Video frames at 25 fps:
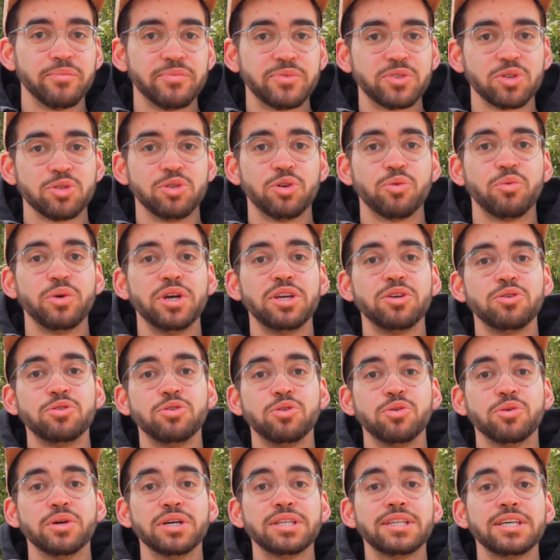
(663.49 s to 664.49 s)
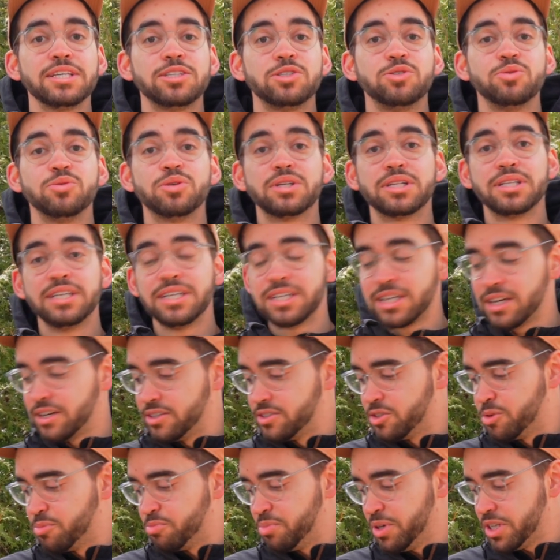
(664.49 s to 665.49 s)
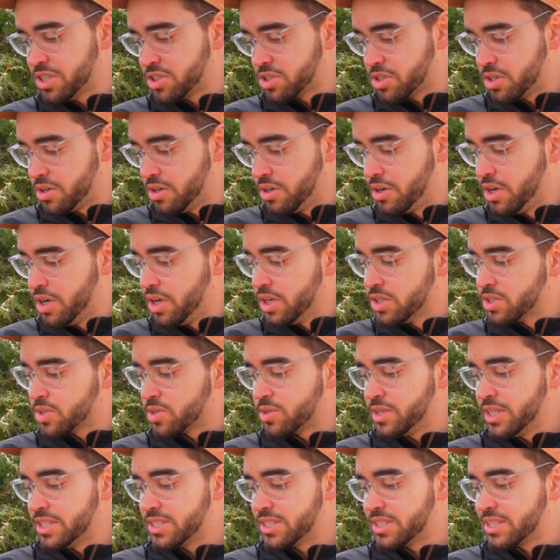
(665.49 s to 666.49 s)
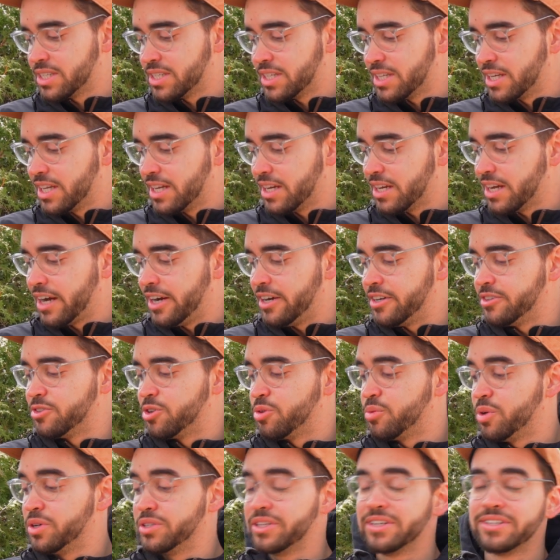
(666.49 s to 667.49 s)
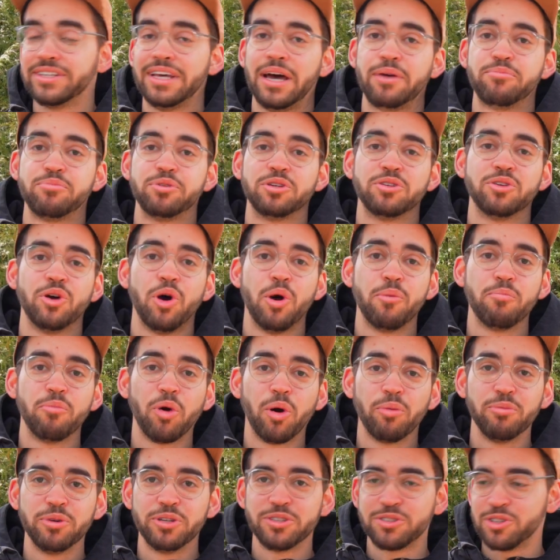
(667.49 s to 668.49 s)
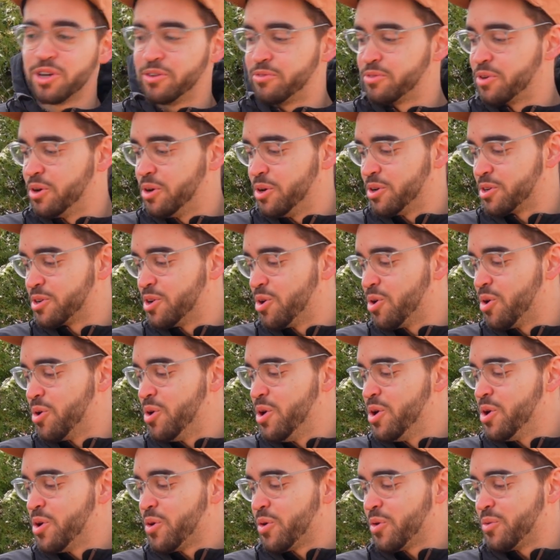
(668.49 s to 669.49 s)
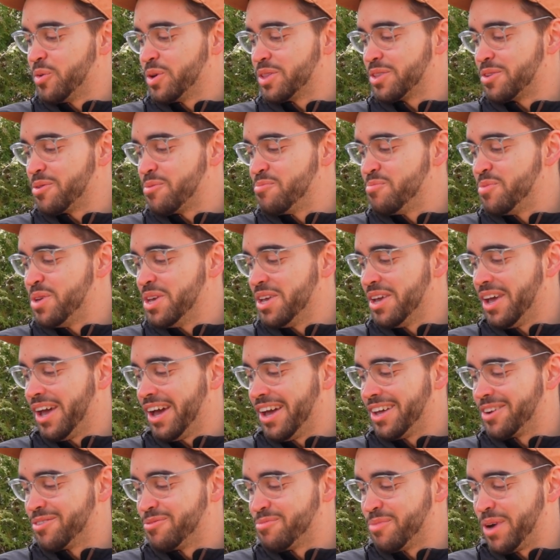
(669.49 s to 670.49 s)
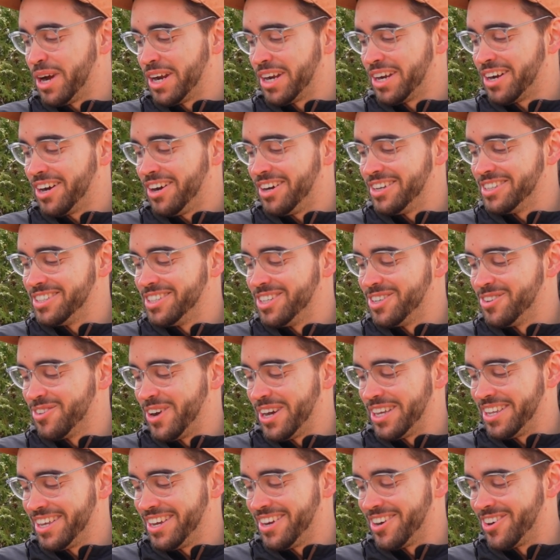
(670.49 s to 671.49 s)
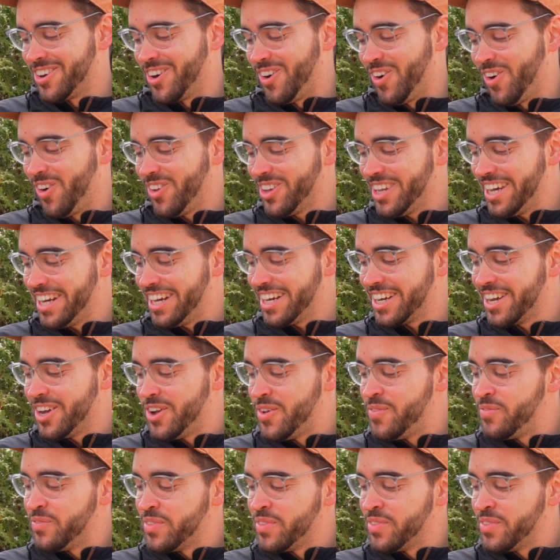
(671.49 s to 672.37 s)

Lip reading: So the way you do it is you click on the picture. So let's click on the one that happened a moment ago with me and my colleague right here, Oleg.